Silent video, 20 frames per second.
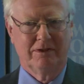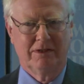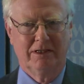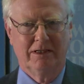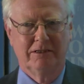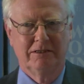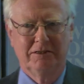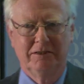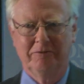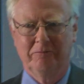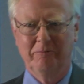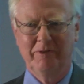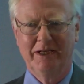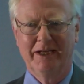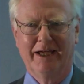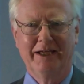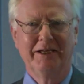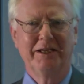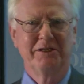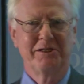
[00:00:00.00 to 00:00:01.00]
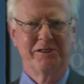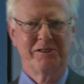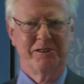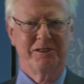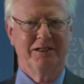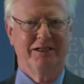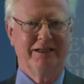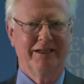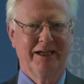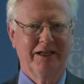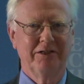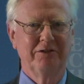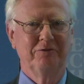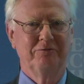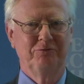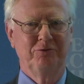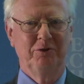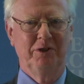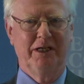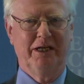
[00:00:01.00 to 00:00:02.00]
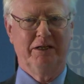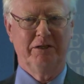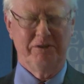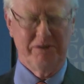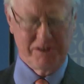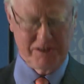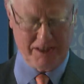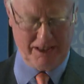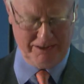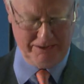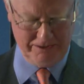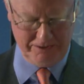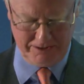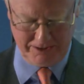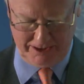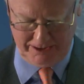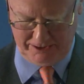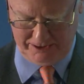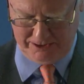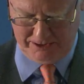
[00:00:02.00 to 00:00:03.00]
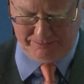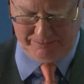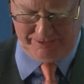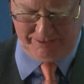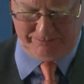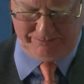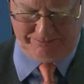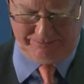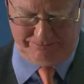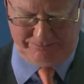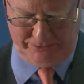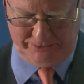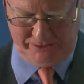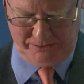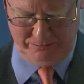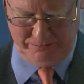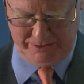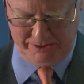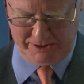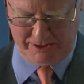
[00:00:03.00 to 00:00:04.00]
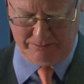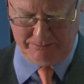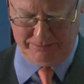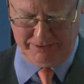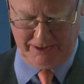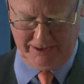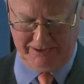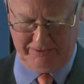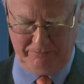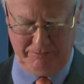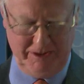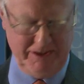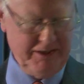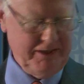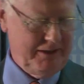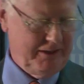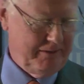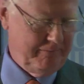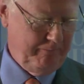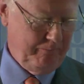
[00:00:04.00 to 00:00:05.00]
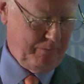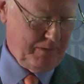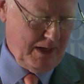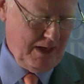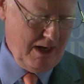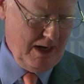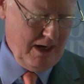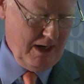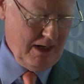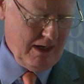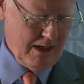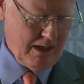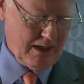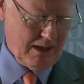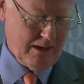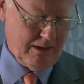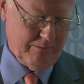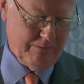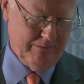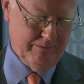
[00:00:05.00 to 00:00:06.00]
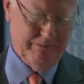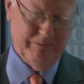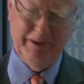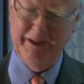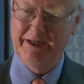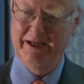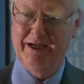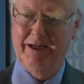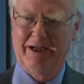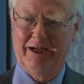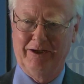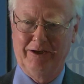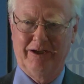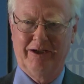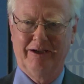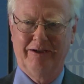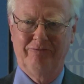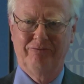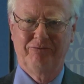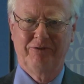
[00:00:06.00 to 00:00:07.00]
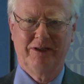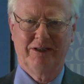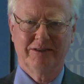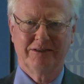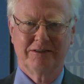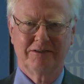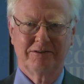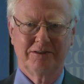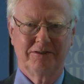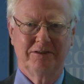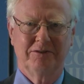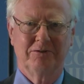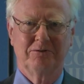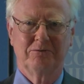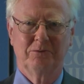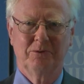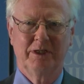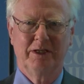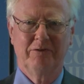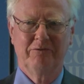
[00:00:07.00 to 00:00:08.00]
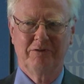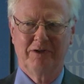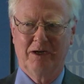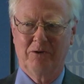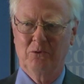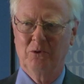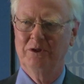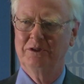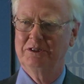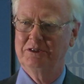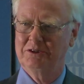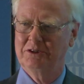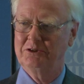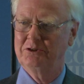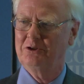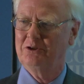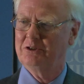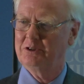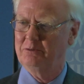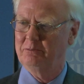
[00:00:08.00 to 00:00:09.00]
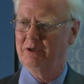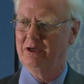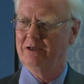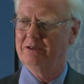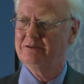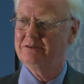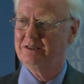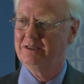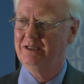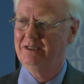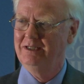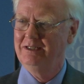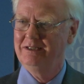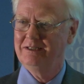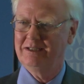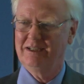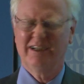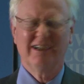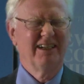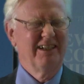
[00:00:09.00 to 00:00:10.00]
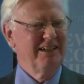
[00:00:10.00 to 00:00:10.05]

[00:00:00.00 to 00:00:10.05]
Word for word: that didn't mean I necessarily had to fully understand the title, but presumably some part of me did. Uh, but I, I, felt that whatever I wanted to talk about, uh,